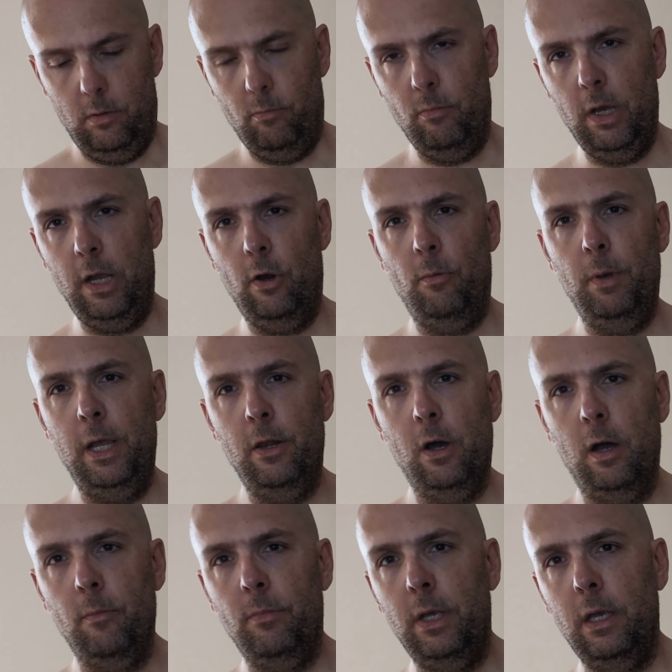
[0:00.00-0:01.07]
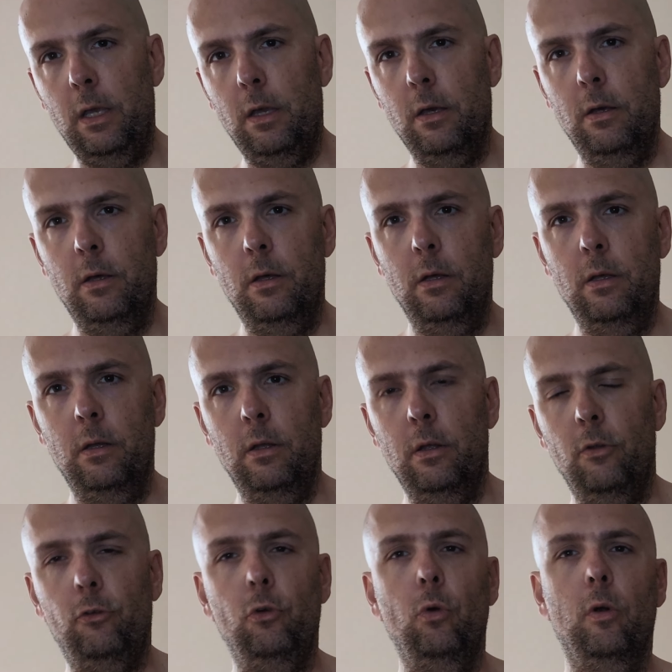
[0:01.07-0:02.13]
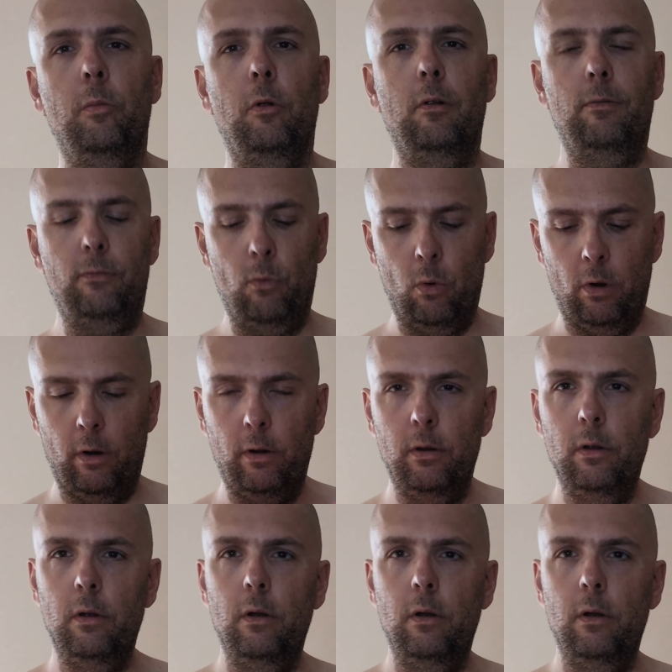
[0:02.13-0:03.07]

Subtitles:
may or may not be suitable for